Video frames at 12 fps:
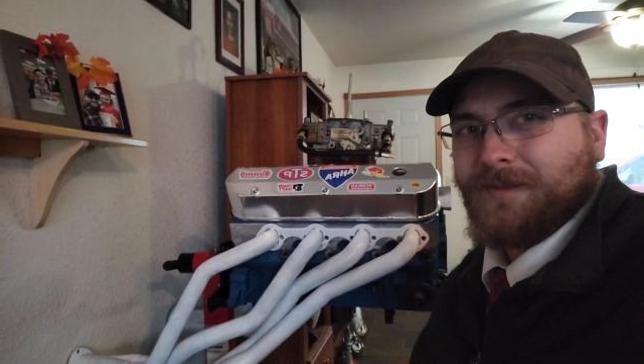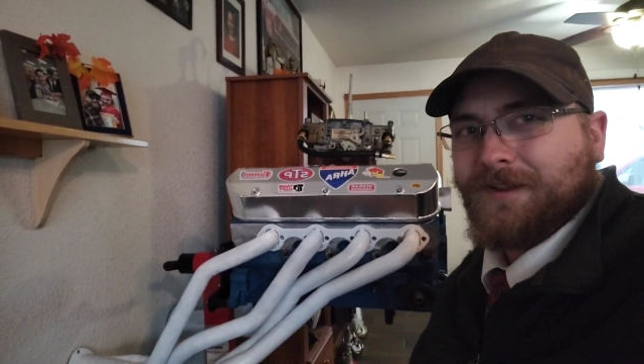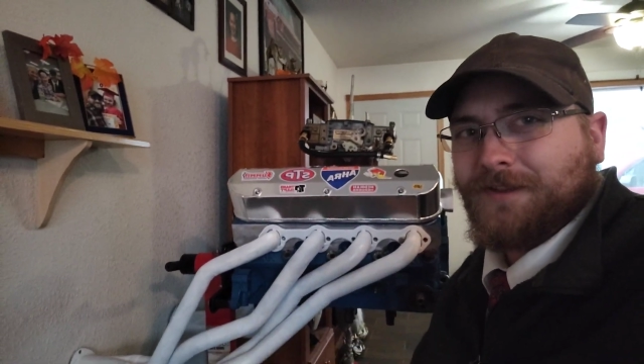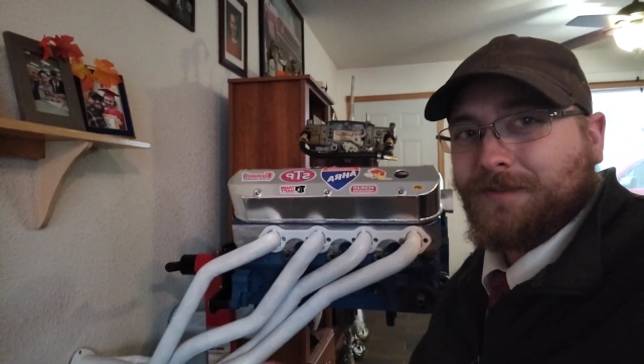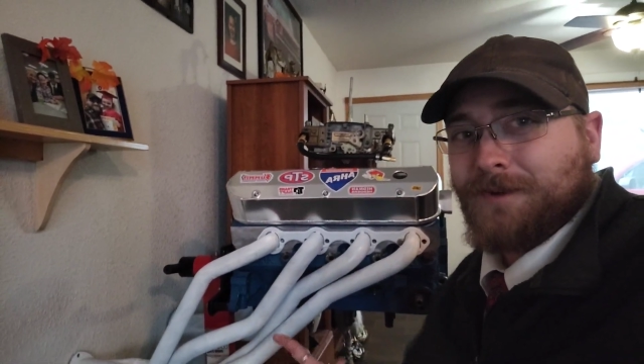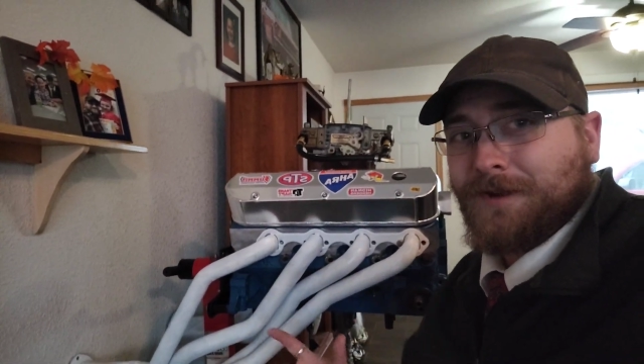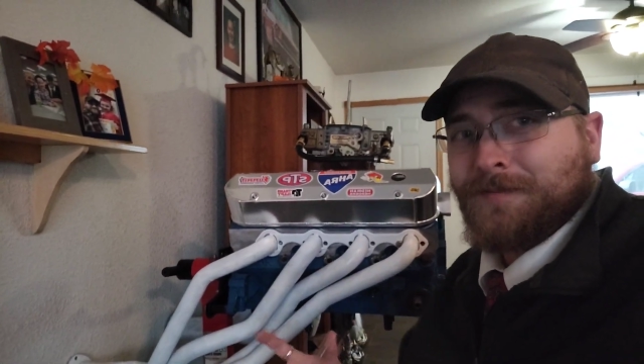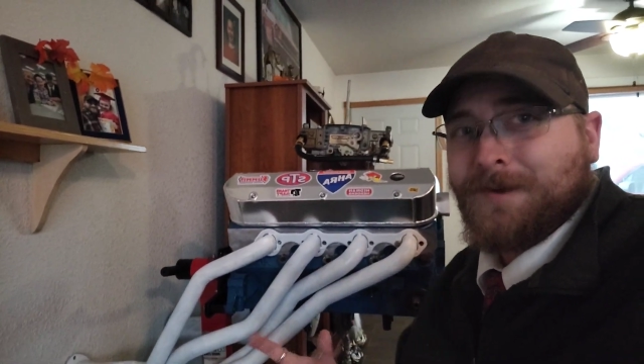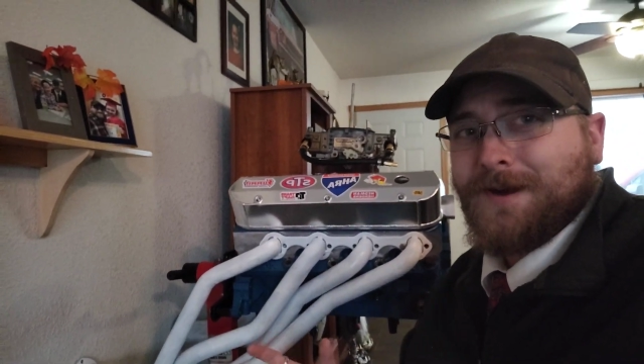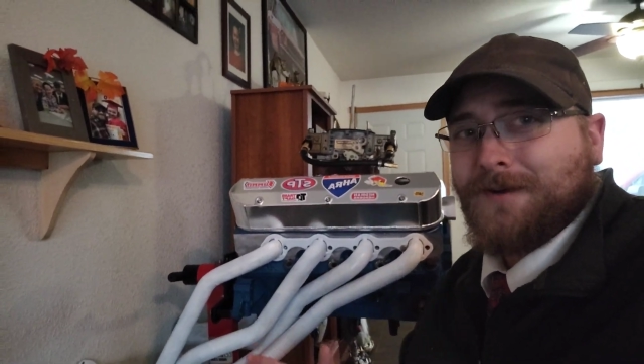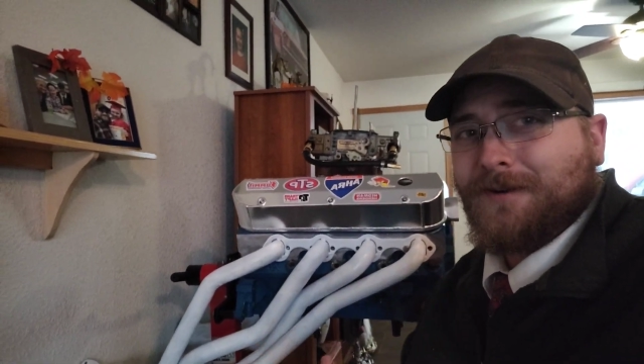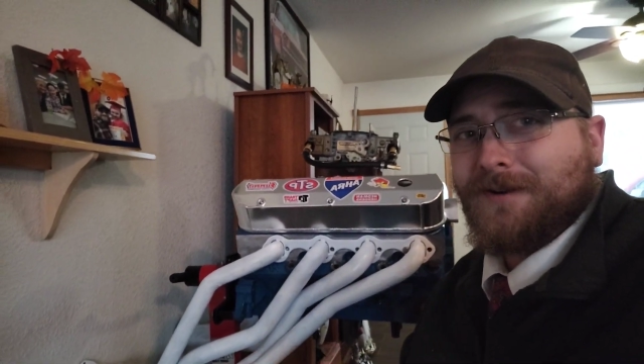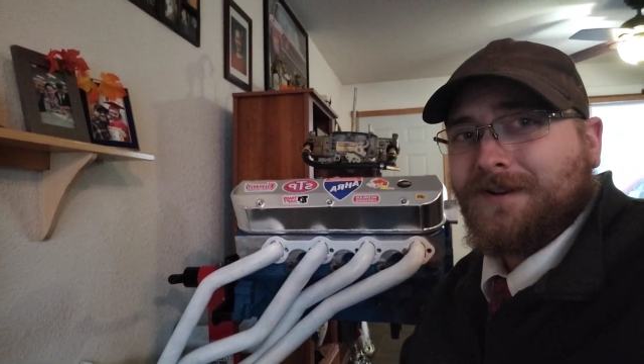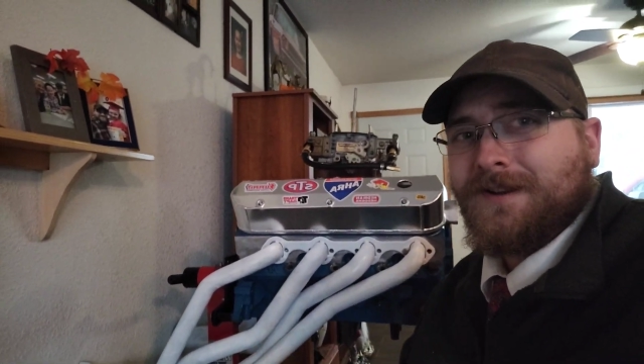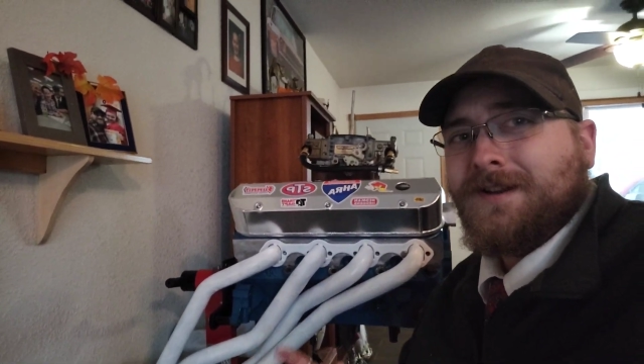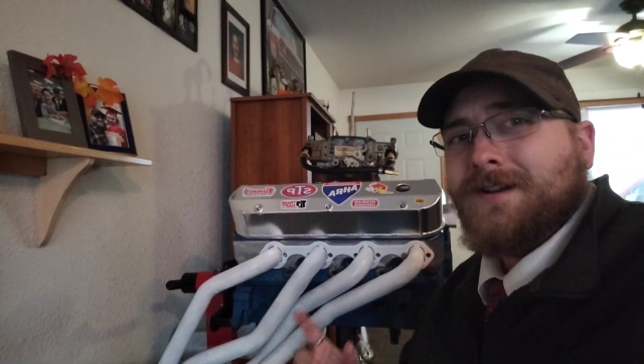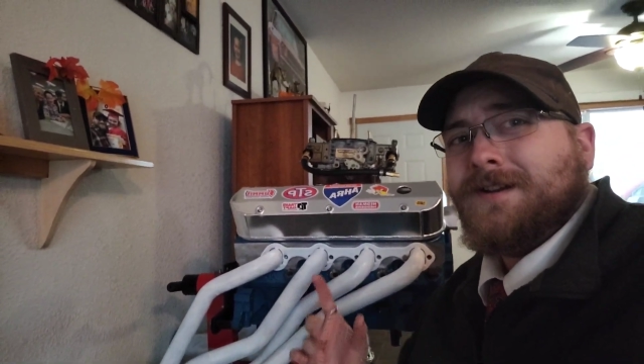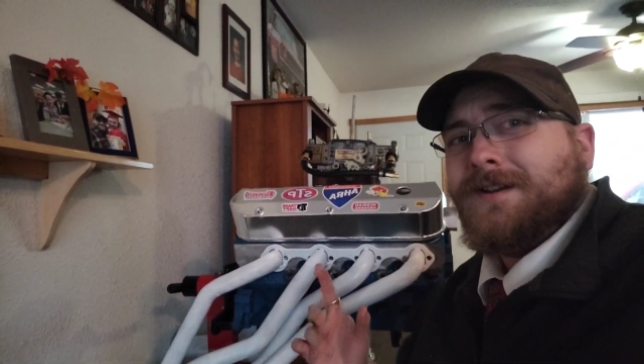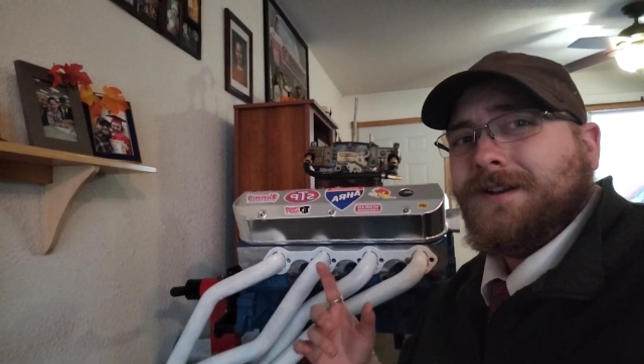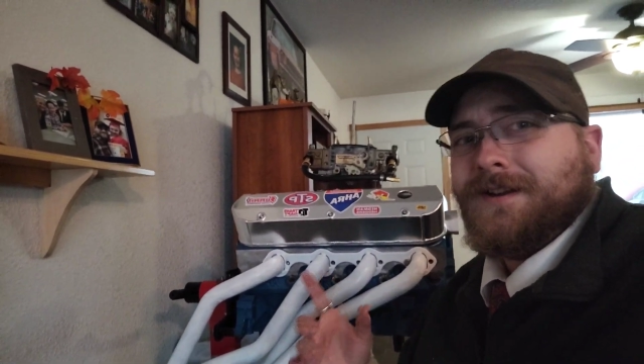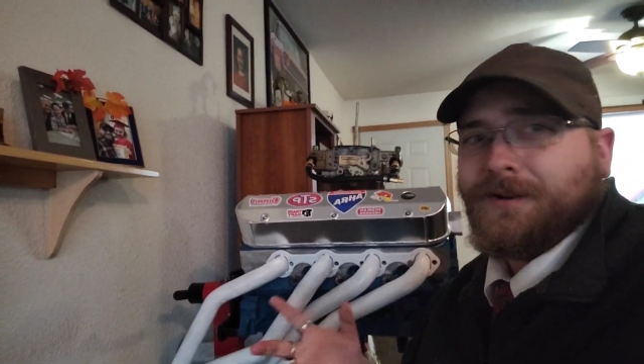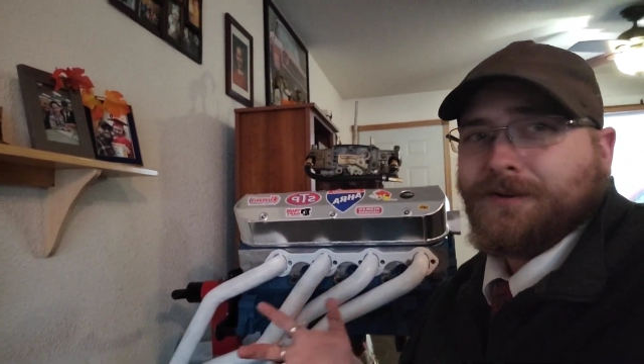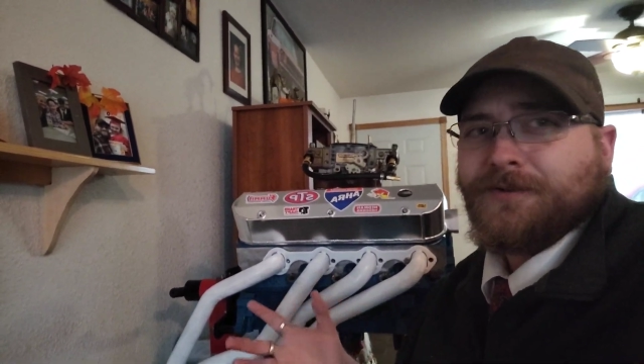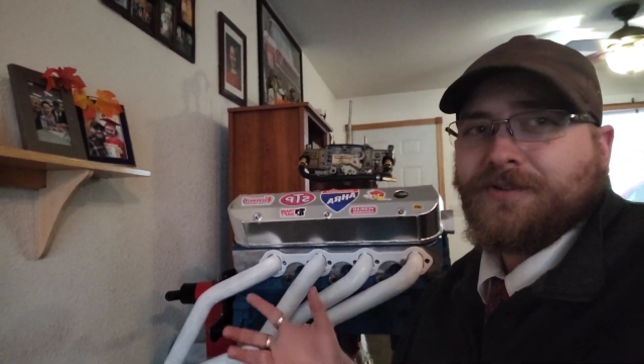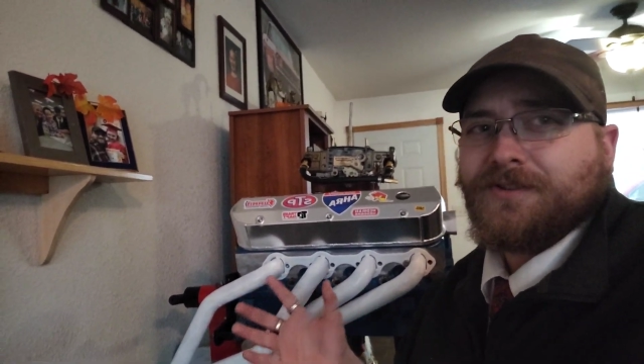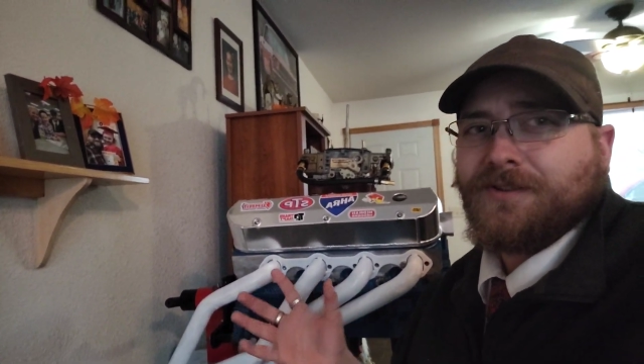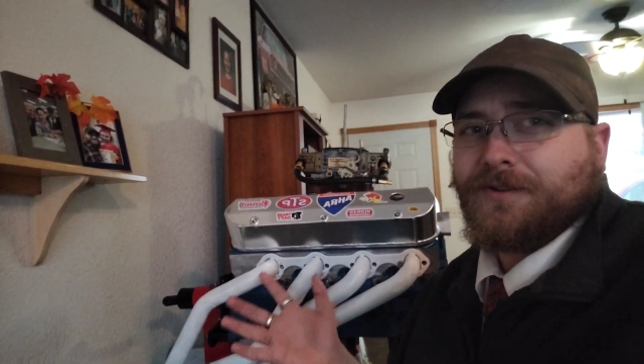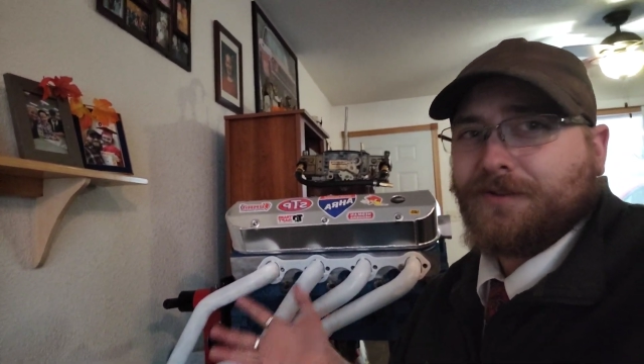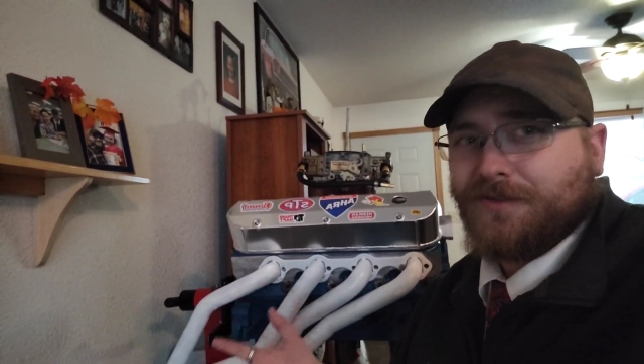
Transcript: length make power? Here's their